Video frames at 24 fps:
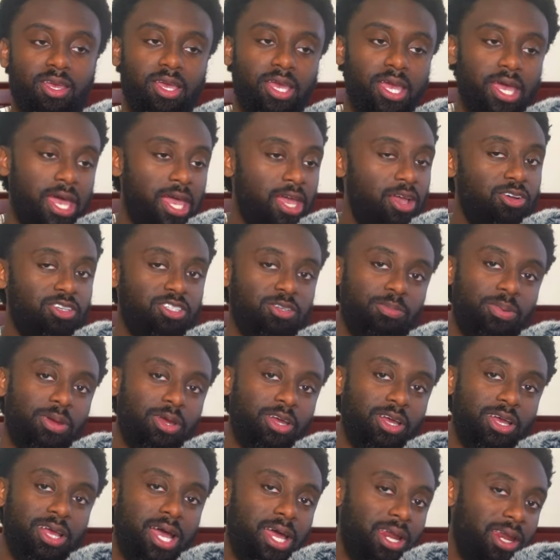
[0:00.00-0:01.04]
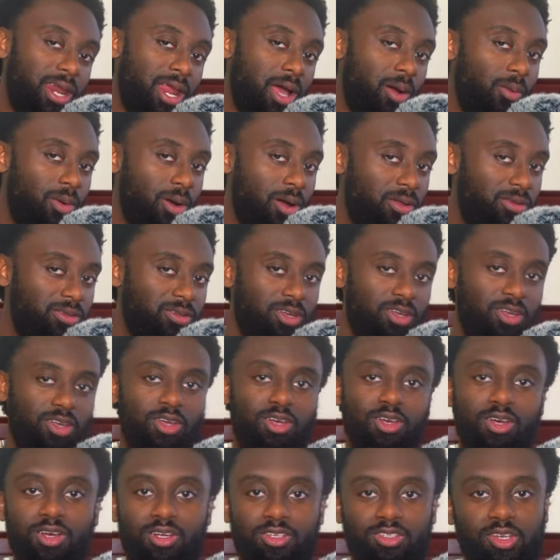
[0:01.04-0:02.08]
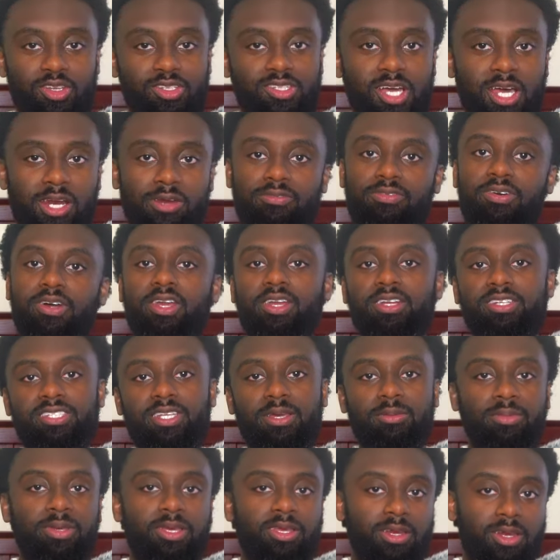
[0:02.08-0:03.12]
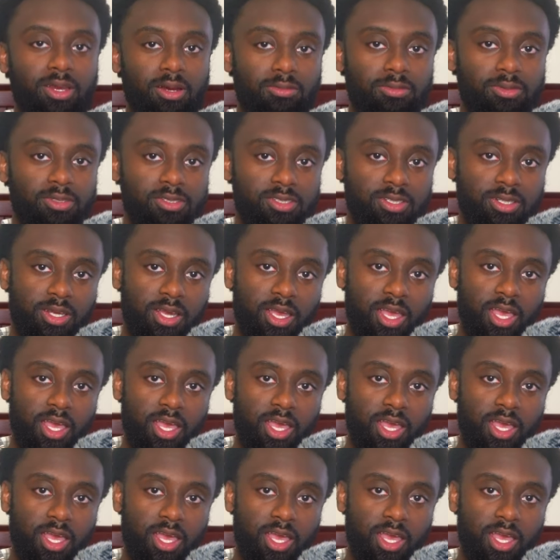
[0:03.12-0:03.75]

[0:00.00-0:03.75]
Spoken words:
And he was a bigger guy than I was. So it's kind of funny to see him get nervous.